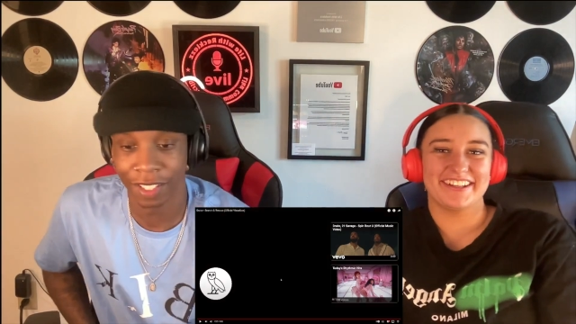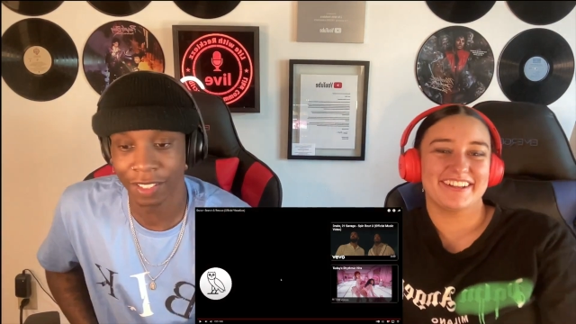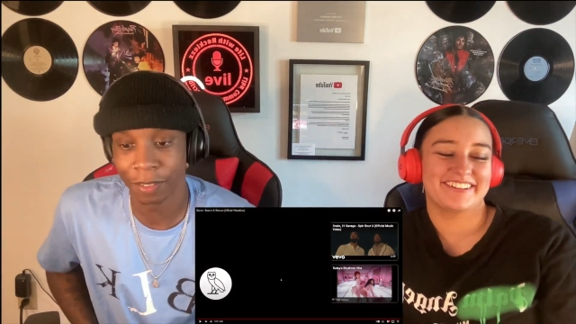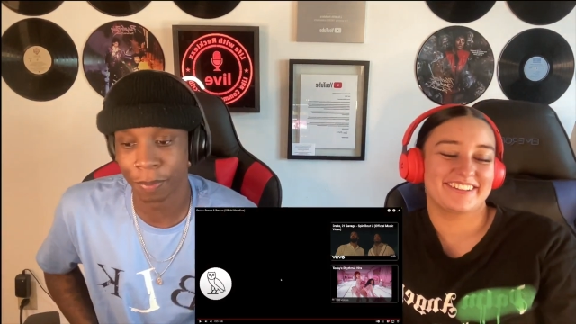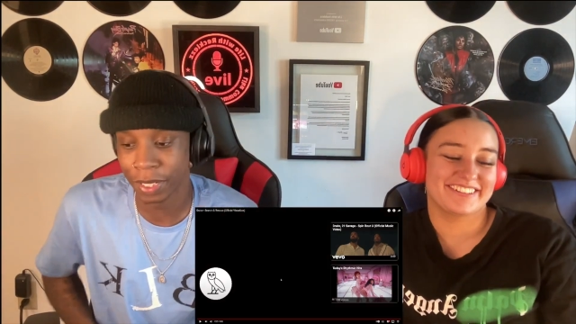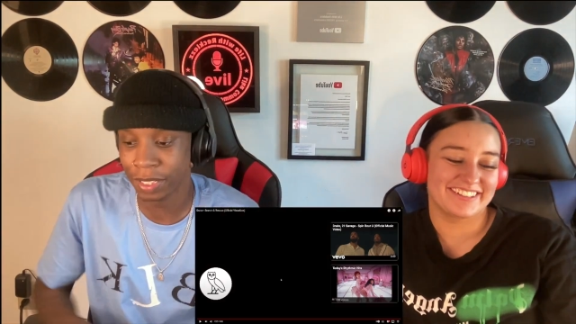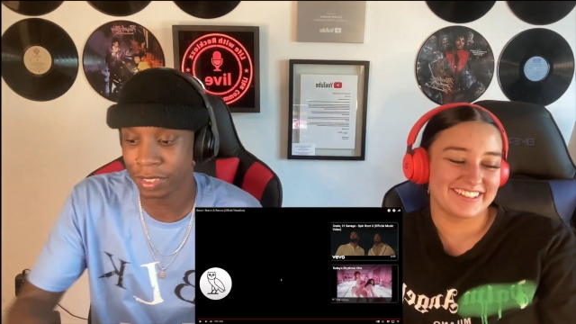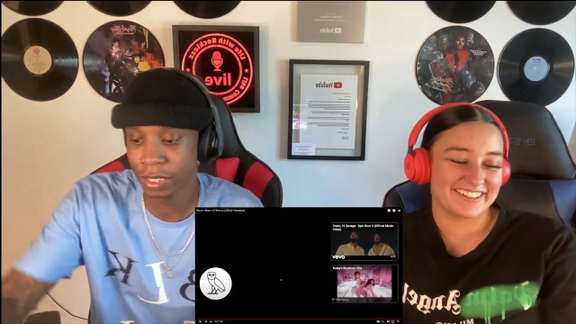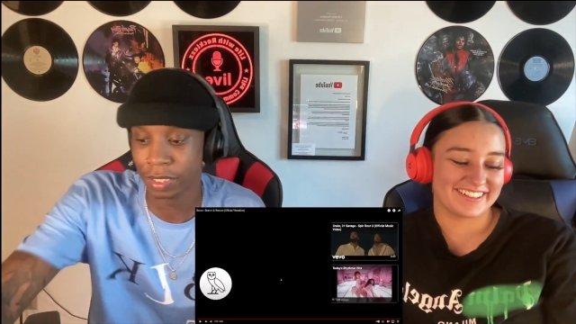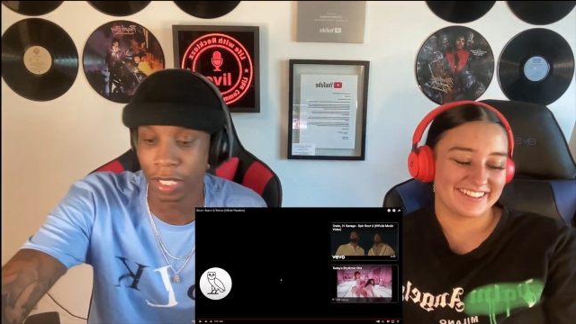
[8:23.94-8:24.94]
Speaker 1: That's some petty
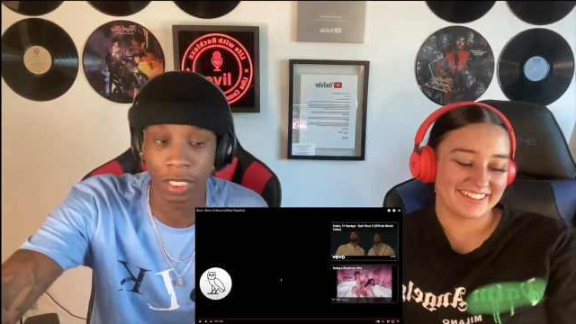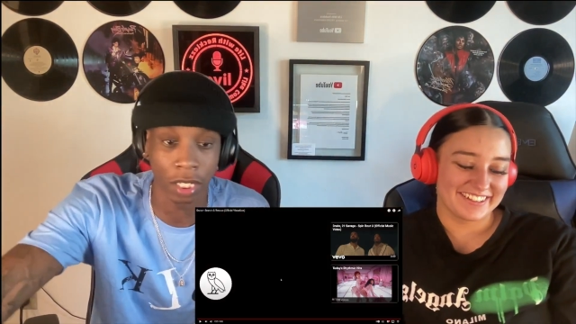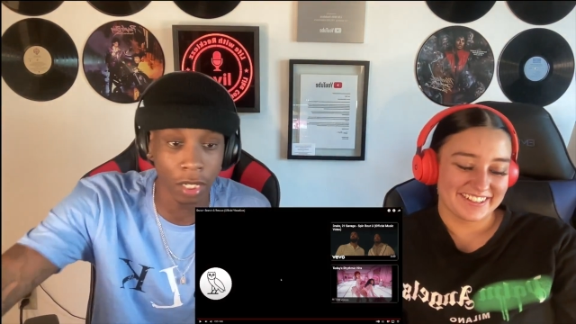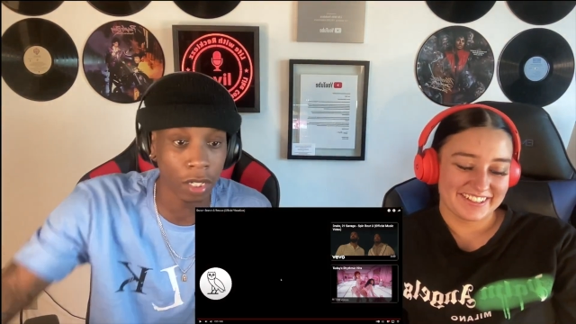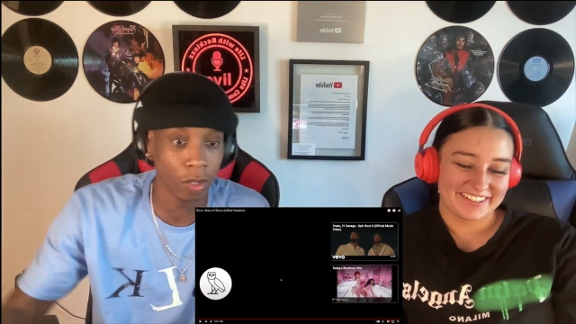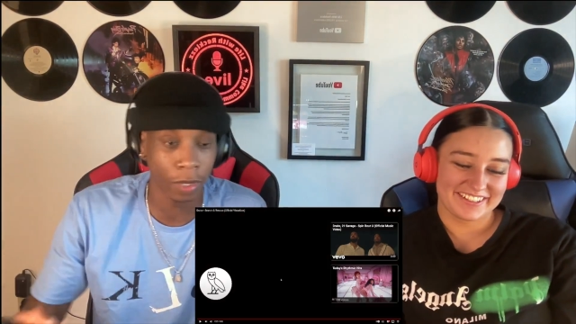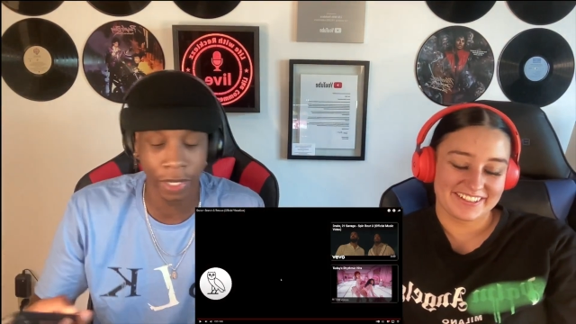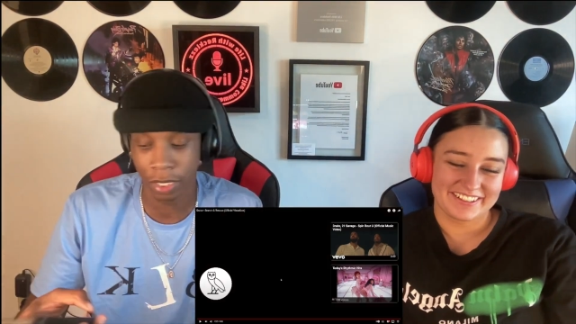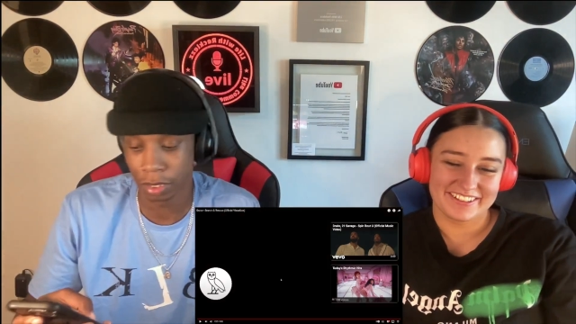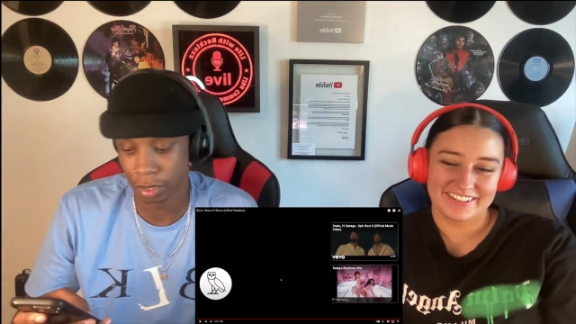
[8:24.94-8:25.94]
shit. That's her though,
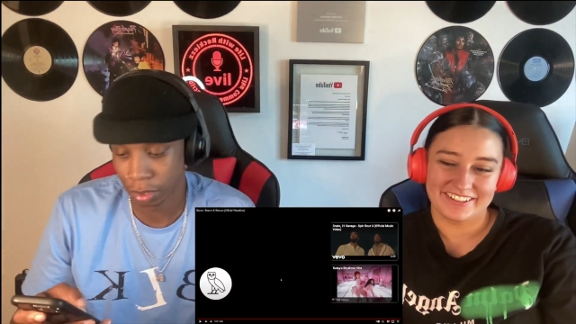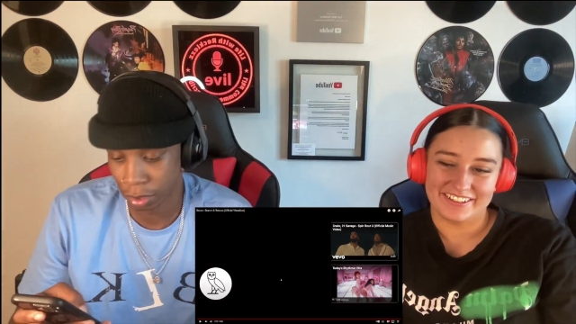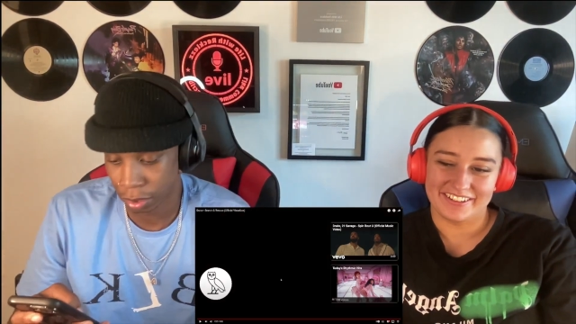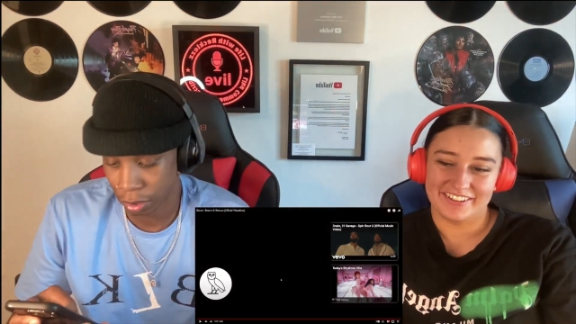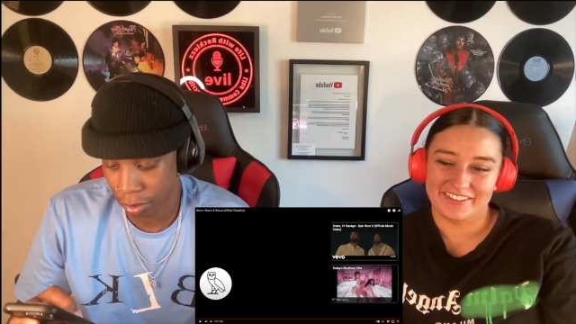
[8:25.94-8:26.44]
right? Yeah.